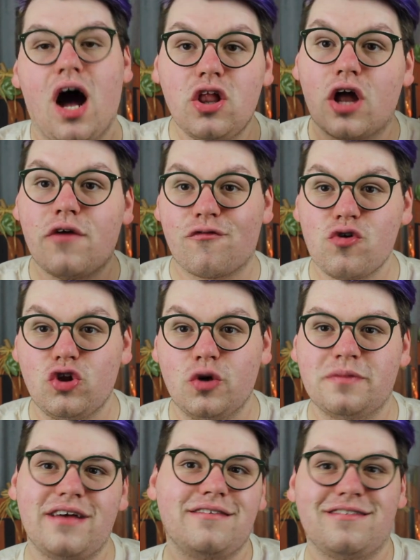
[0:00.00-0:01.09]
a lot of Froot
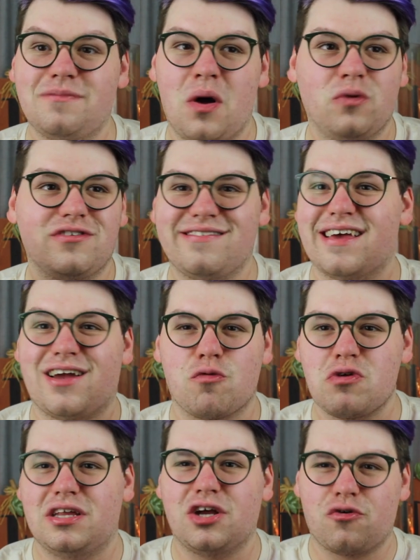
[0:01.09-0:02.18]
Loop scents smell just like a
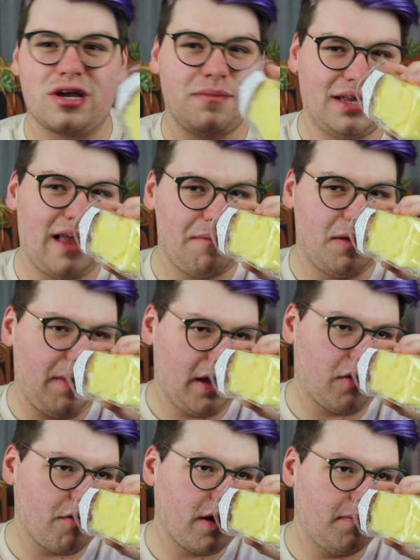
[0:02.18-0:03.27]
really creamy lemon
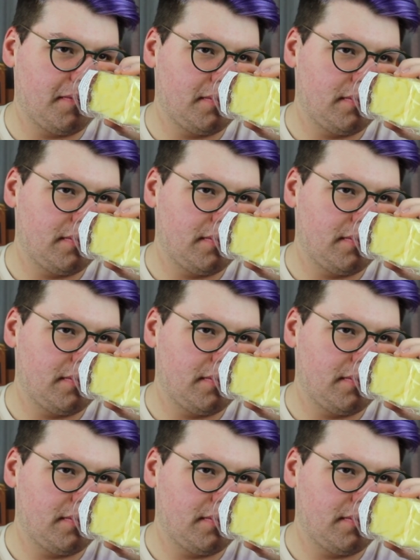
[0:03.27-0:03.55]
bakery.